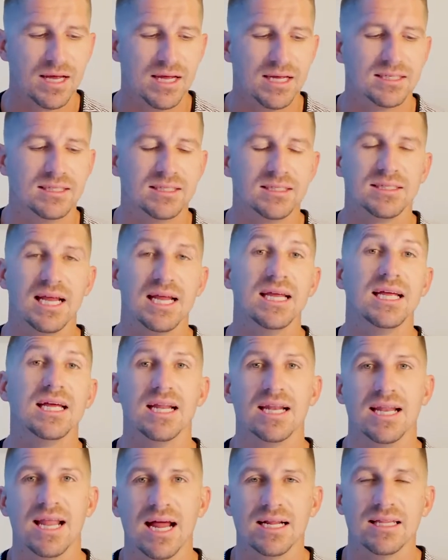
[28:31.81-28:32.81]
stay
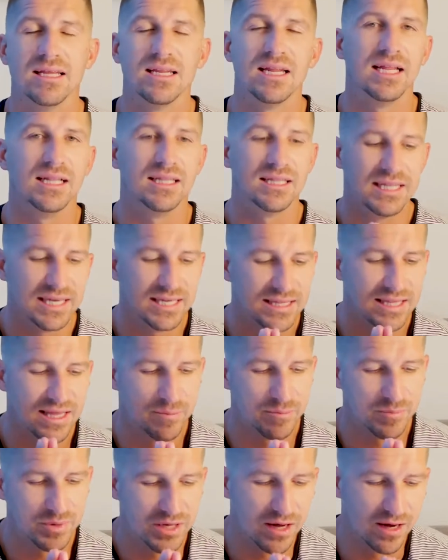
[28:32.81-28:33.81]
connected, and lead
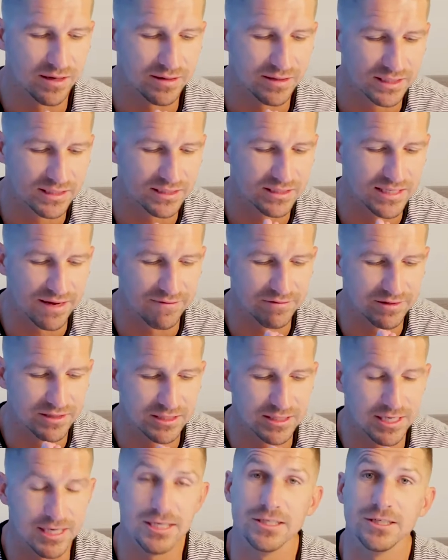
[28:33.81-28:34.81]
them beyond this
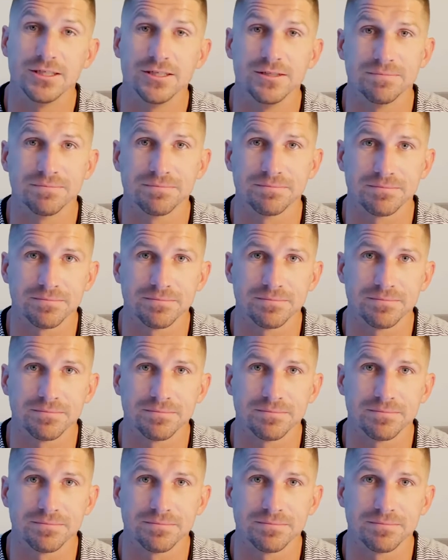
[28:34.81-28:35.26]
devastation.